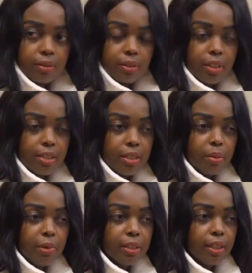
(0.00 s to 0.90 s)
It doesn't
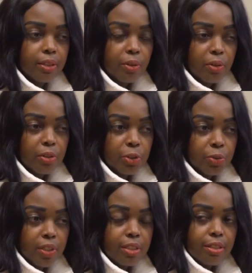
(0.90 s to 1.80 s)
mean that only
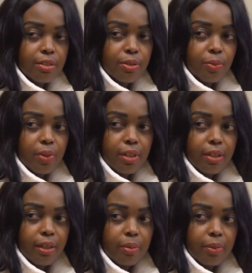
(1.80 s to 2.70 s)
strangers will
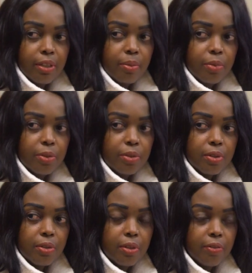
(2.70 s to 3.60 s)
come and abuse
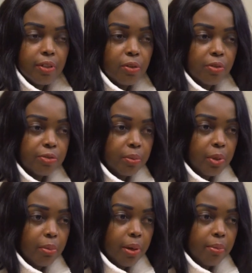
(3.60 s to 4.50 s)
you. Even your family
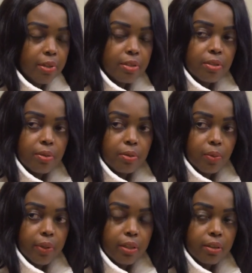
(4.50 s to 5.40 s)
members
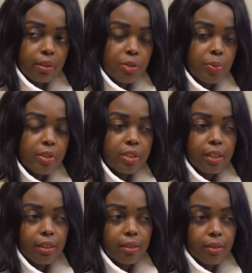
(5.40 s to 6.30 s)
will,
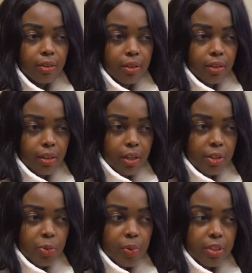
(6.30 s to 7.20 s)
especially
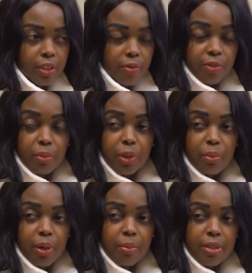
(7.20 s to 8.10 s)
family
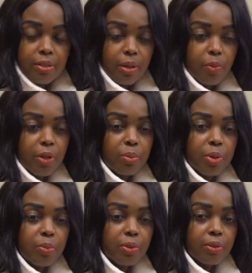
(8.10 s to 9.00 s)
members. Someone
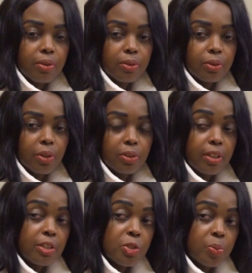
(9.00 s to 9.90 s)
people don't
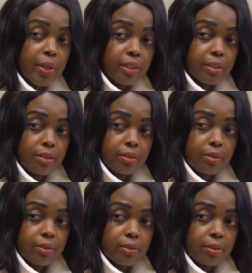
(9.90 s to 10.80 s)
expect
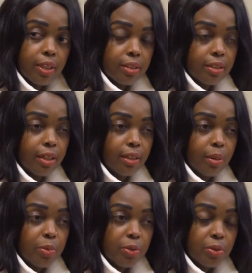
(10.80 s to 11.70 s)
that can
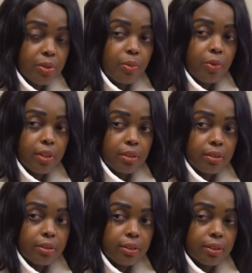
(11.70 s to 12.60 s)
abuse someone.
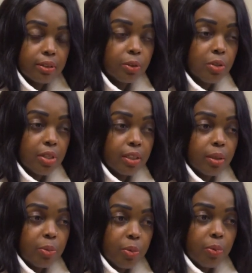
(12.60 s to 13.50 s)
Those are the
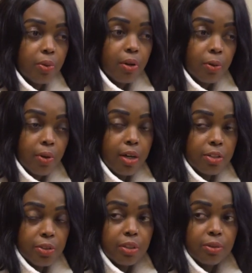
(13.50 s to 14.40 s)
people who
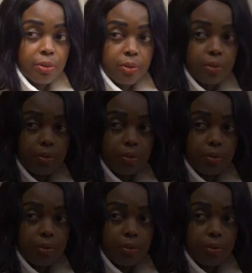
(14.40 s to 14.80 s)
actually do.